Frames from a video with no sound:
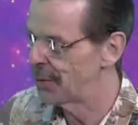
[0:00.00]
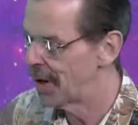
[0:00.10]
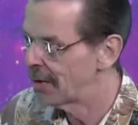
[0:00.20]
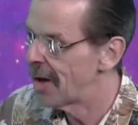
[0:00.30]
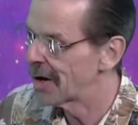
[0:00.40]

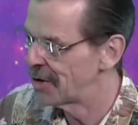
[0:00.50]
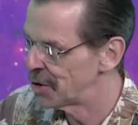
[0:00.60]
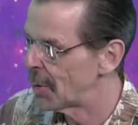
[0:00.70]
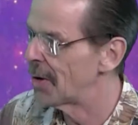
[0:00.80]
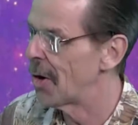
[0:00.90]
unlock your
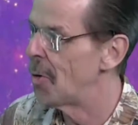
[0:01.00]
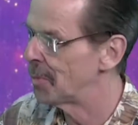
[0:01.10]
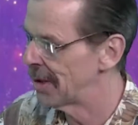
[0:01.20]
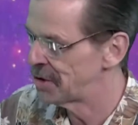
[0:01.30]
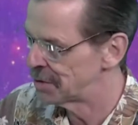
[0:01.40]
door at home
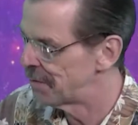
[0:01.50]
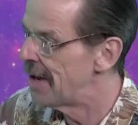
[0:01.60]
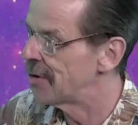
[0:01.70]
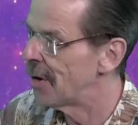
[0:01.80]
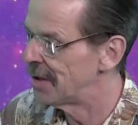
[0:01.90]
to let your
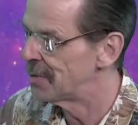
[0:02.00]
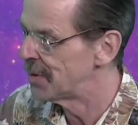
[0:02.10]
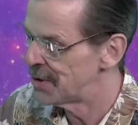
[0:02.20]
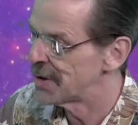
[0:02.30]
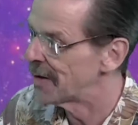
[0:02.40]
friend on in when
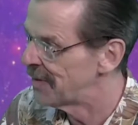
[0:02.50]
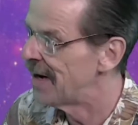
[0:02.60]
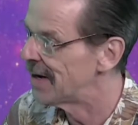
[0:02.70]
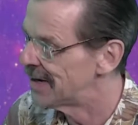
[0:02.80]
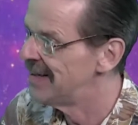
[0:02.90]
you're not
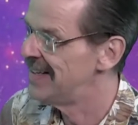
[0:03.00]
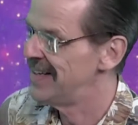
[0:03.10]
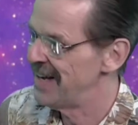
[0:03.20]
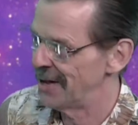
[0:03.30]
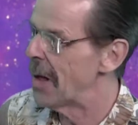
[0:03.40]
there,
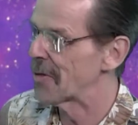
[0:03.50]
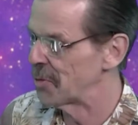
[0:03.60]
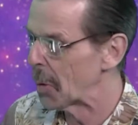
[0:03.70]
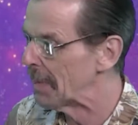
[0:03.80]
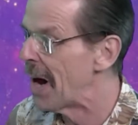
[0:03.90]
and lock the
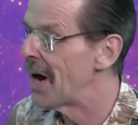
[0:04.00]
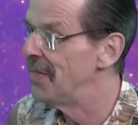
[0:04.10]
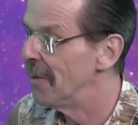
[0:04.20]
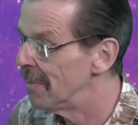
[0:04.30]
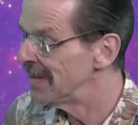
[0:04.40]
door behind
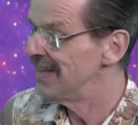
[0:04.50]
them.